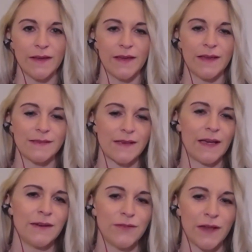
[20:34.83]
it's
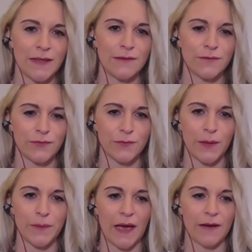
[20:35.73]
kind of naive
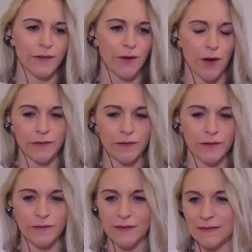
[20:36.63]
that we have like all of
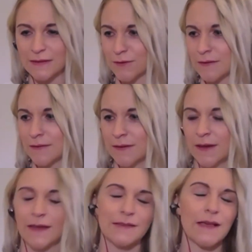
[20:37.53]
these different.
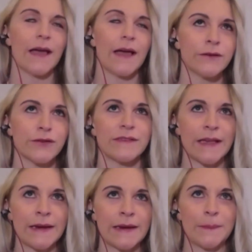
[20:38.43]
It's I
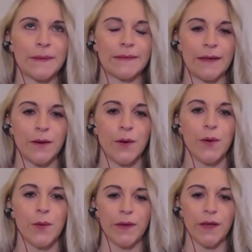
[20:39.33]
understand it, but like
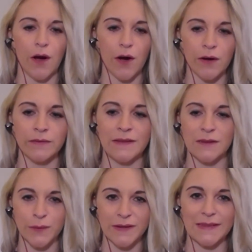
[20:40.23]
we all
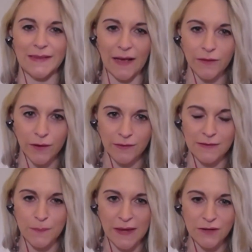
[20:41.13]
need to work together on
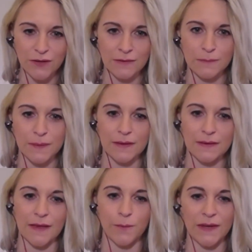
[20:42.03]
these yeah. patients
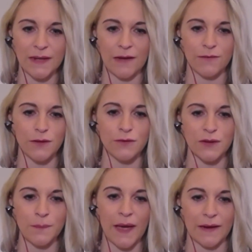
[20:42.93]
because like we can have huge
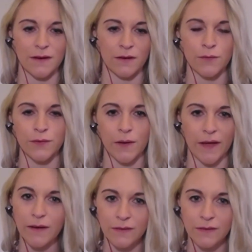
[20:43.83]
impact on overall health.